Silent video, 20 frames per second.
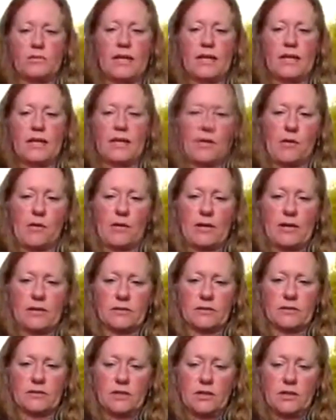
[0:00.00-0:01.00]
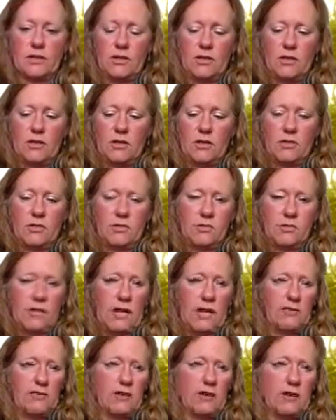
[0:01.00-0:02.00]
MRLs. So when you
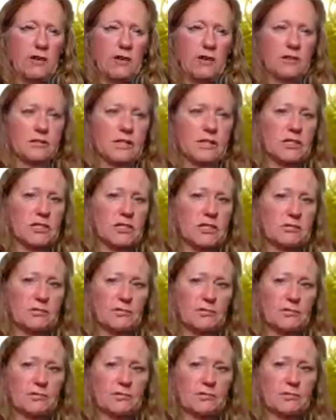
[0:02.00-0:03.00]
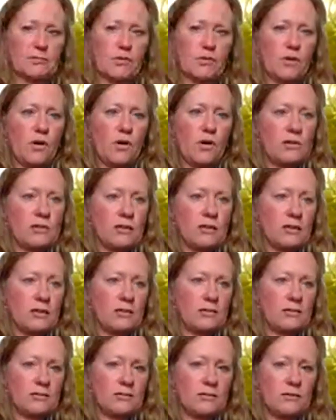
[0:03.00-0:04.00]
have a consultation
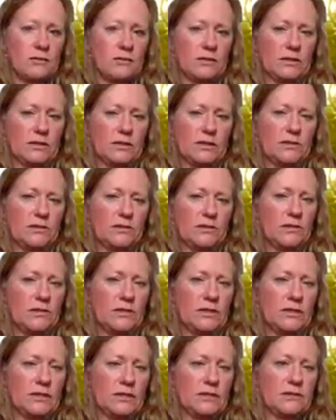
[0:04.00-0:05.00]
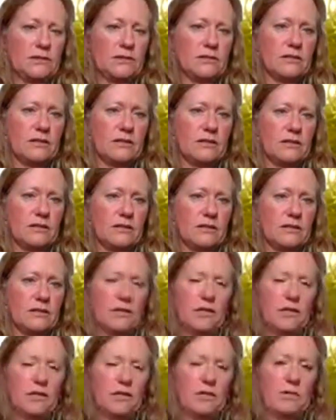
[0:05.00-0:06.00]
process, what they do is
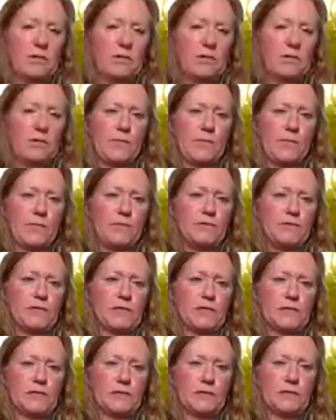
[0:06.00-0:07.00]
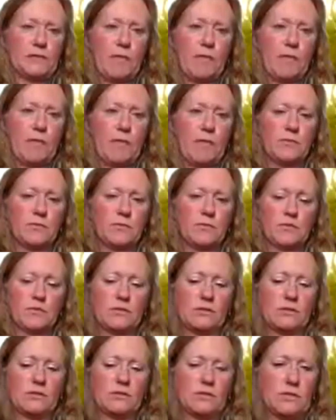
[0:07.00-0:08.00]
you publish a proposed maximum
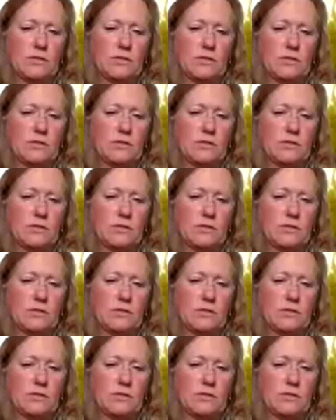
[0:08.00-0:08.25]
residue limit,